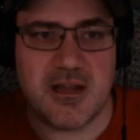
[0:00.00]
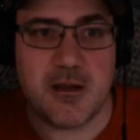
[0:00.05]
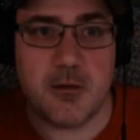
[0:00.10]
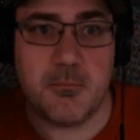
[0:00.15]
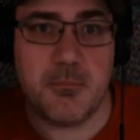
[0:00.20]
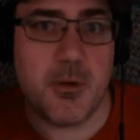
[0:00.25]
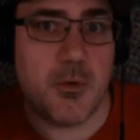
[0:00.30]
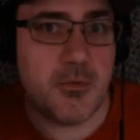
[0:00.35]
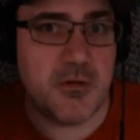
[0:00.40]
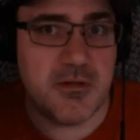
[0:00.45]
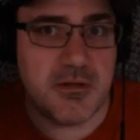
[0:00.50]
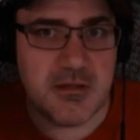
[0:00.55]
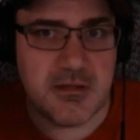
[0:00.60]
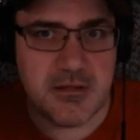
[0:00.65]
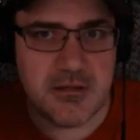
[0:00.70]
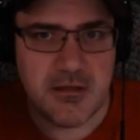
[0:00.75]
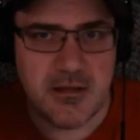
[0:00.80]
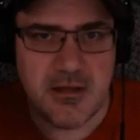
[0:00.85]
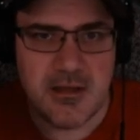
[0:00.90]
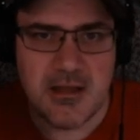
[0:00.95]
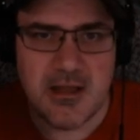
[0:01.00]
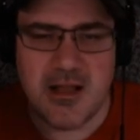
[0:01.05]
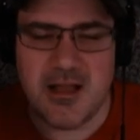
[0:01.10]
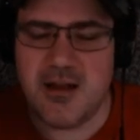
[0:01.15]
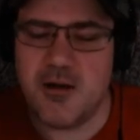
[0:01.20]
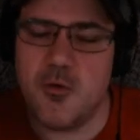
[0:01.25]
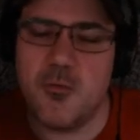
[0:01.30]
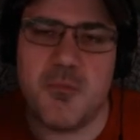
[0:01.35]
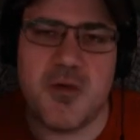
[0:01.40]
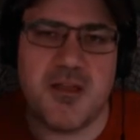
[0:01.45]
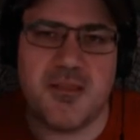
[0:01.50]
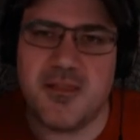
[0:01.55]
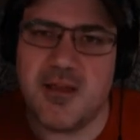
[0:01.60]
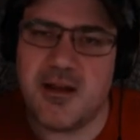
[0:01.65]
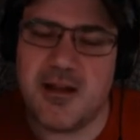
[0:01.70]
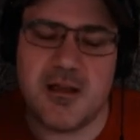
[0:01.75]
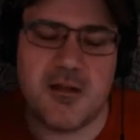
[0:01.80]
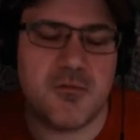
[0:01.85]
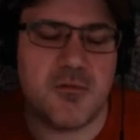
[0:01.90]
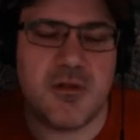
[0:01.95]
a bonus. I don't mind that.
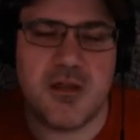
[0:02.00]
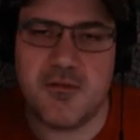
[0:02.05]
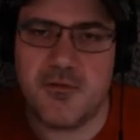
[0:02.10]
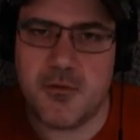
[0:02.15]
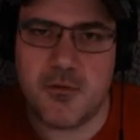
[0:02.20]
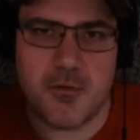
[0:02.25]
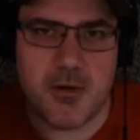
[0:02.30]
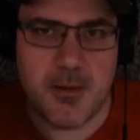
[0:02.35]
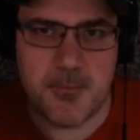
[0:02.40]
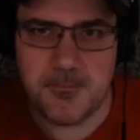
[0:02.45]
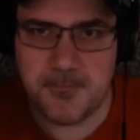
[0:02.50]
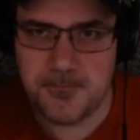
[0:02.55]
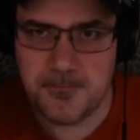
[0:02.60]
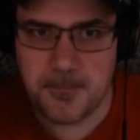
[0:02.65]
I don't give a crap.